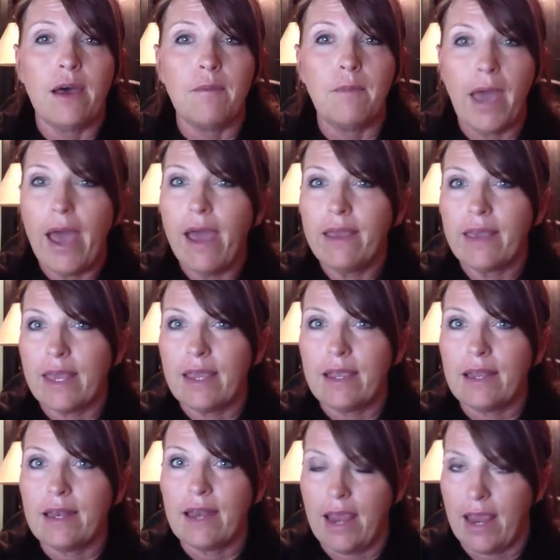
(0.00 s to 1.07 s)
Back
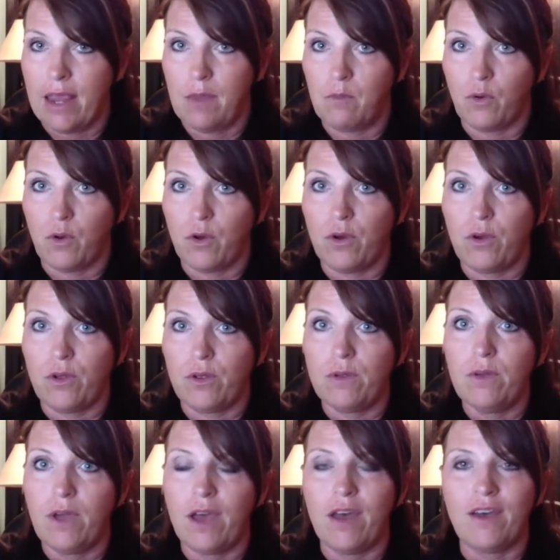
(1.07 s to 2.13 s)
in April,
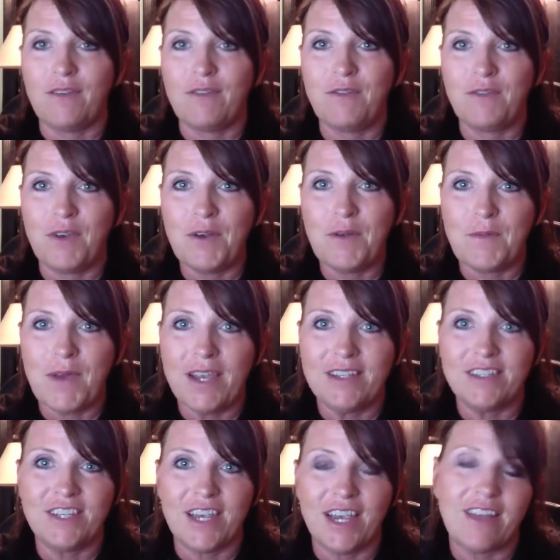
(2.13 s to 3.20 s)
a friend of
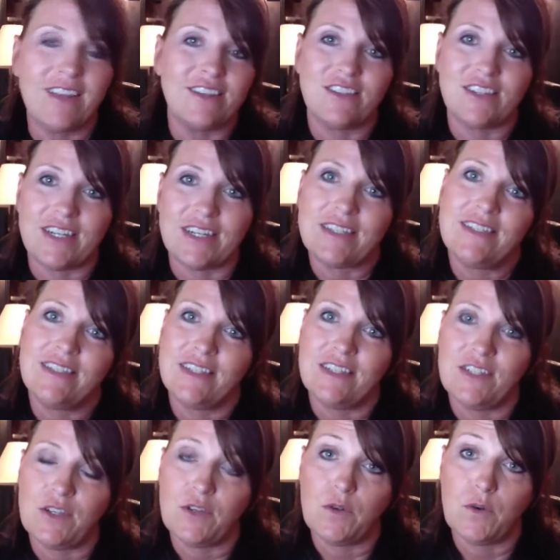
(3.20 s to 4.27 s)
mine challenged us to
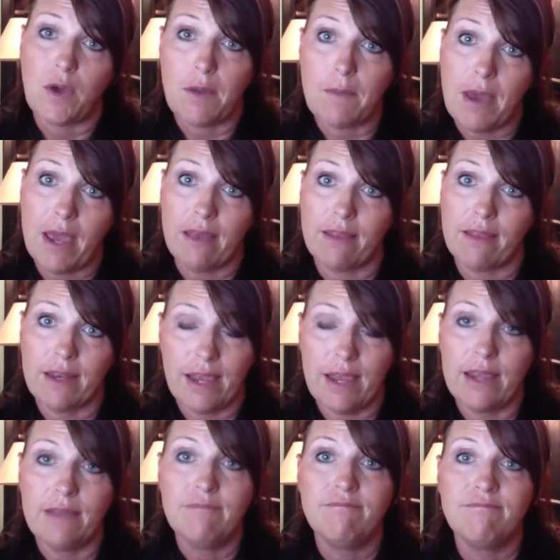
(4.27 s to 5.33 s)
do a mile a
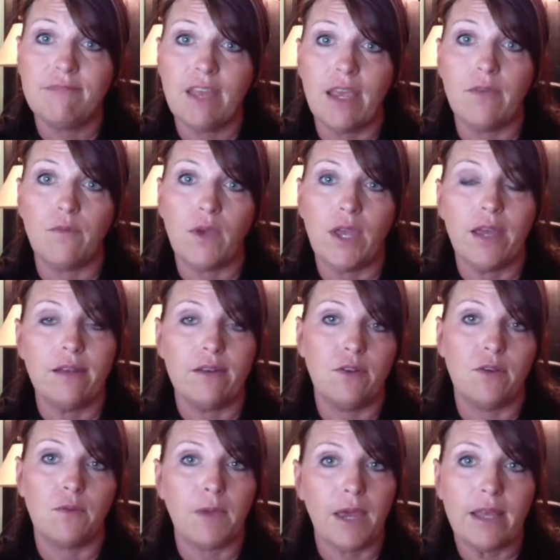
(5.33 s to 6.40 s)
day, and we had to
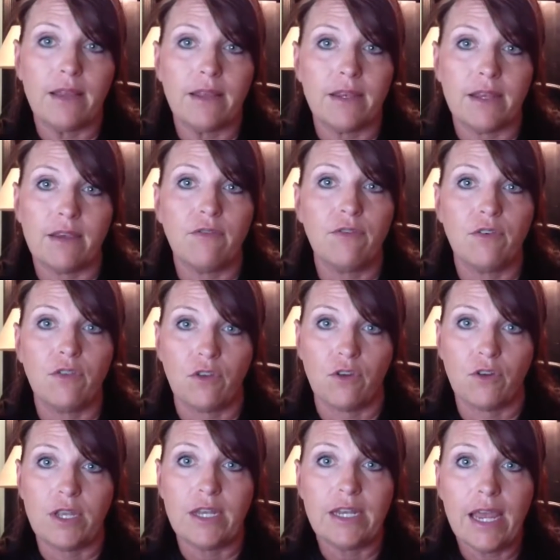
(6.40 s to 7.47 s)
do a mile a day for
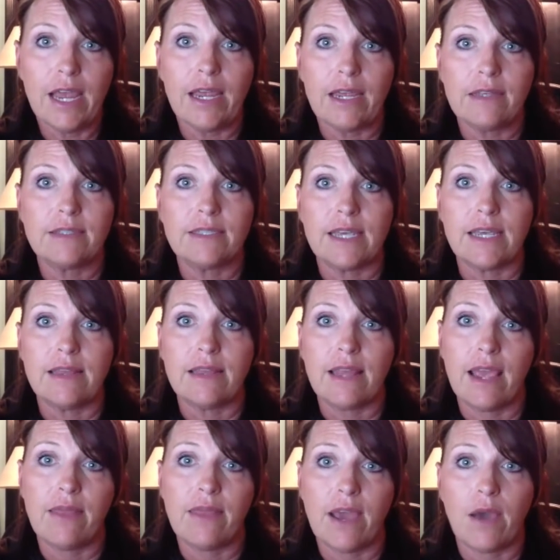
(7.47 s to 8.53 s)
30 days,
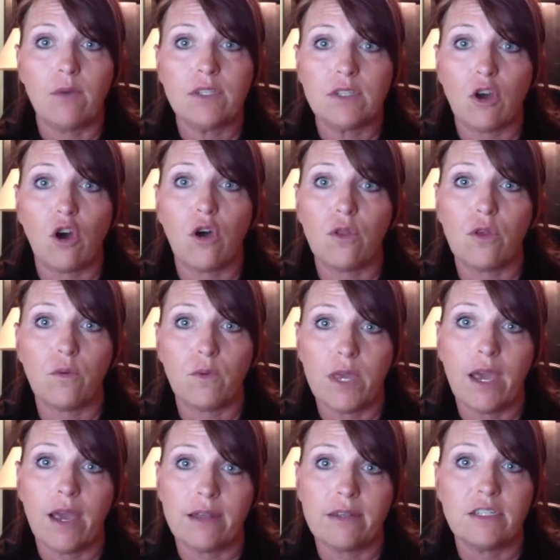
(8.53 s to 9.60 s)
and that was all that we
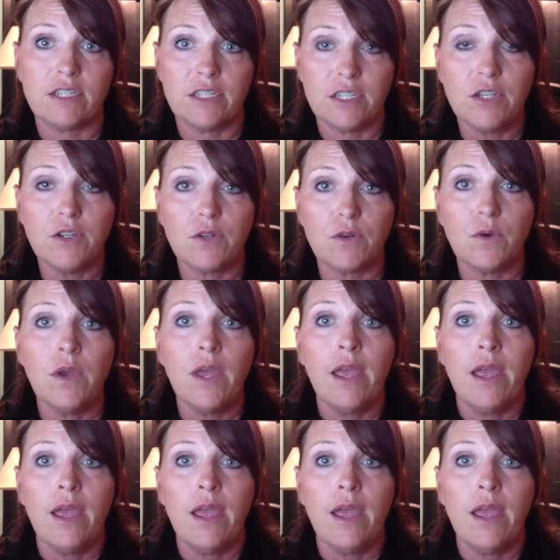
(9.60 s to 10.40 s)
had to do.